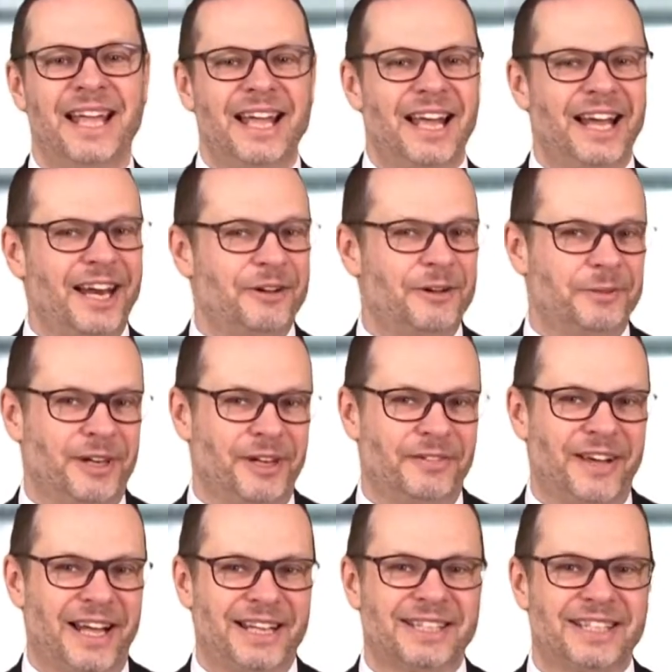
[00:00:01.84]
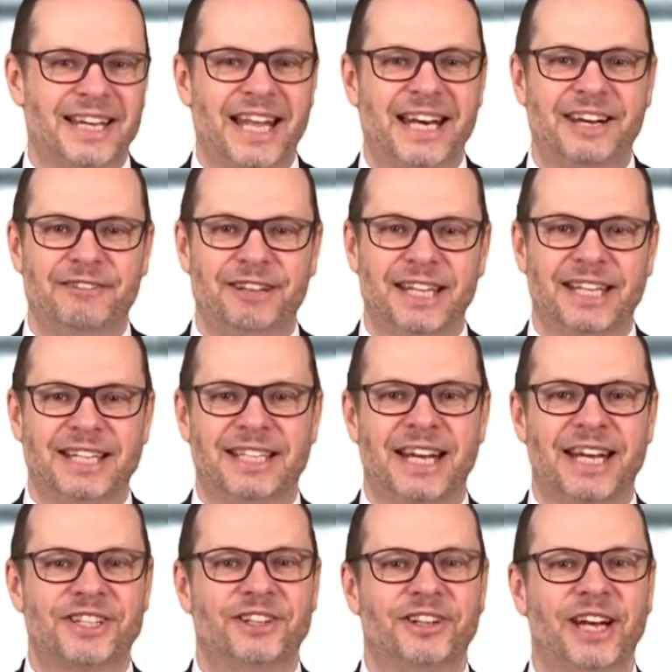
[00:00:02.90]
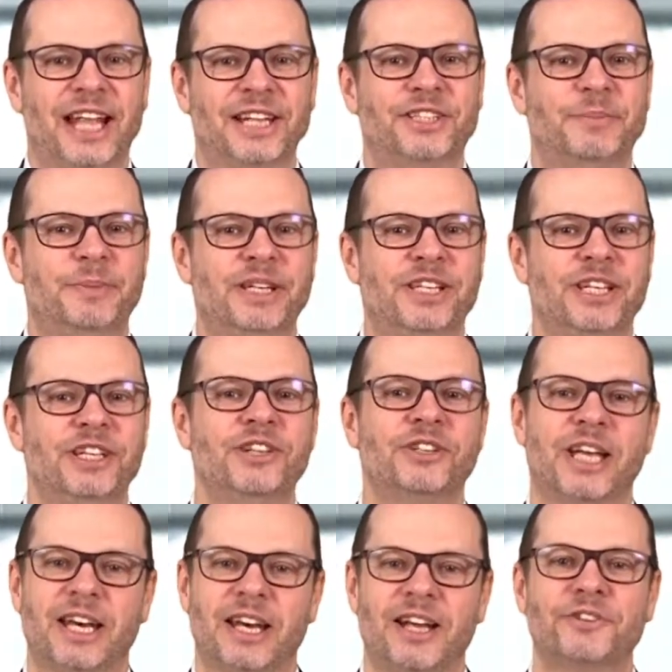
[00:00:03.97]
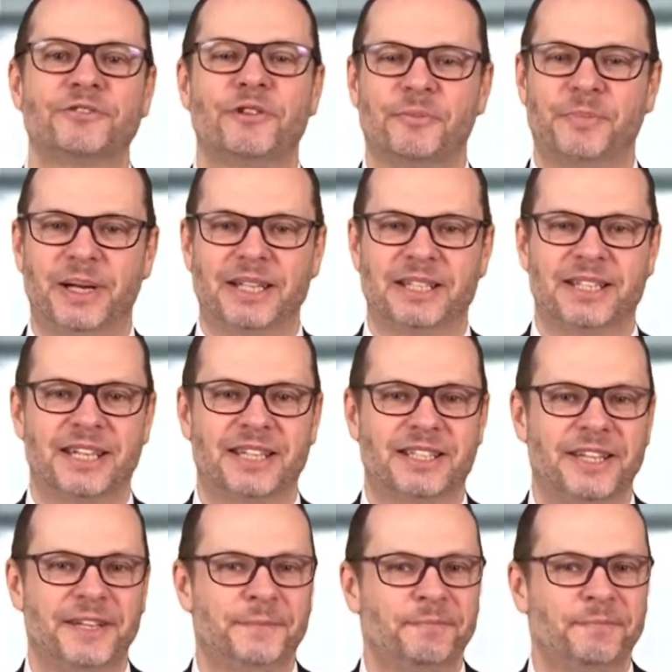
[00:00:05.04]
Hello, I'm Colin Fallison, and here are the international LGBT news headlines from Pink 60.